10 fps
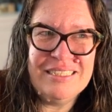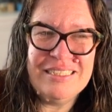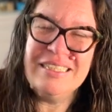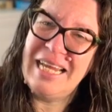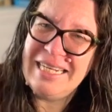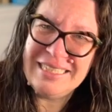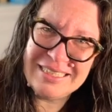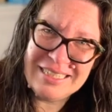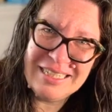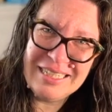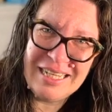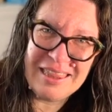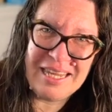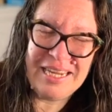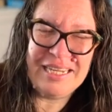light,
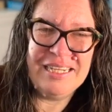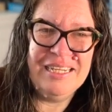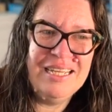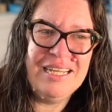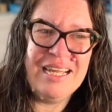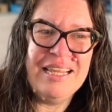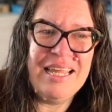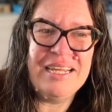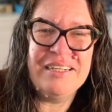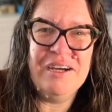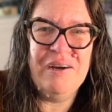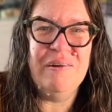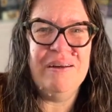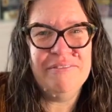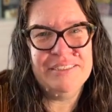like I let
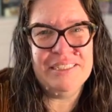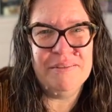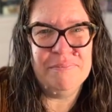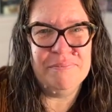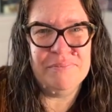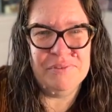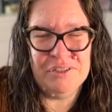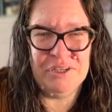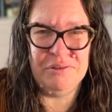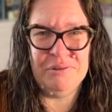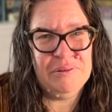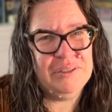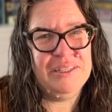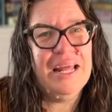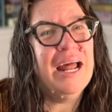go of some load
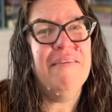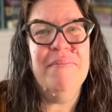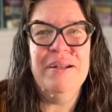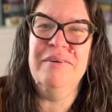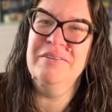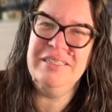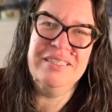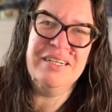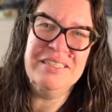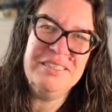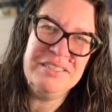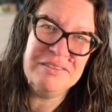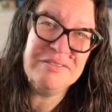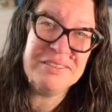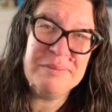that I've been holding on
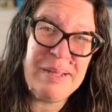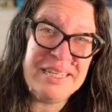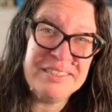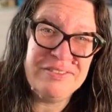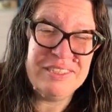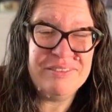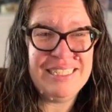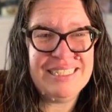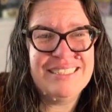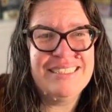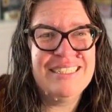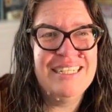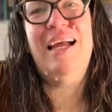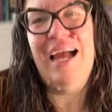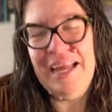to for the past few weeks.
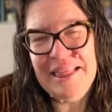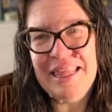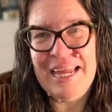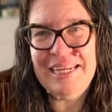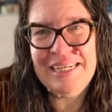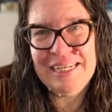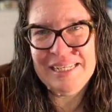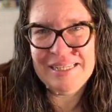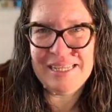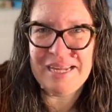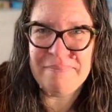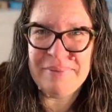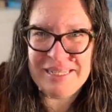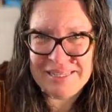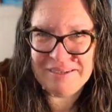I like that
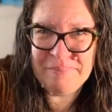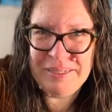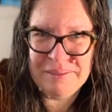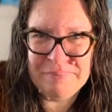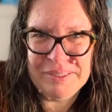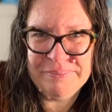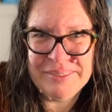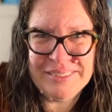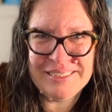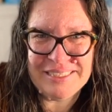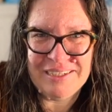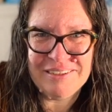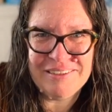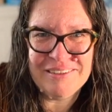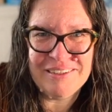my therapy appointments
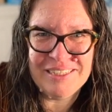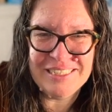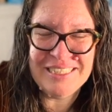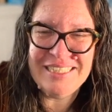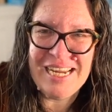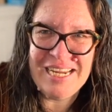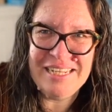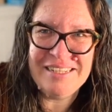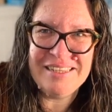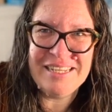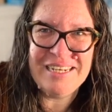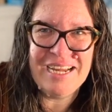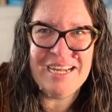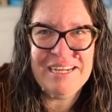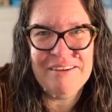are on the day that
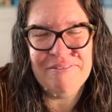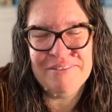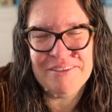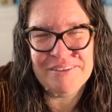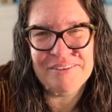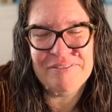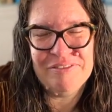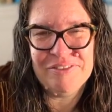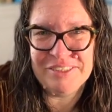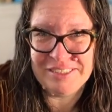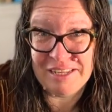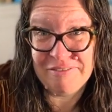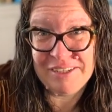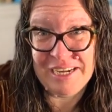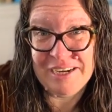I have reserved for
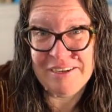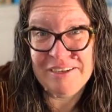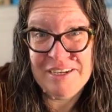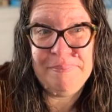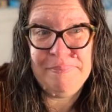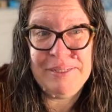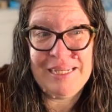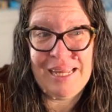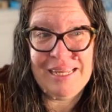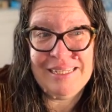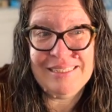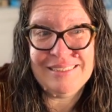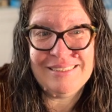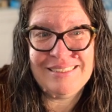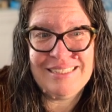self-care
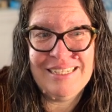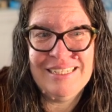because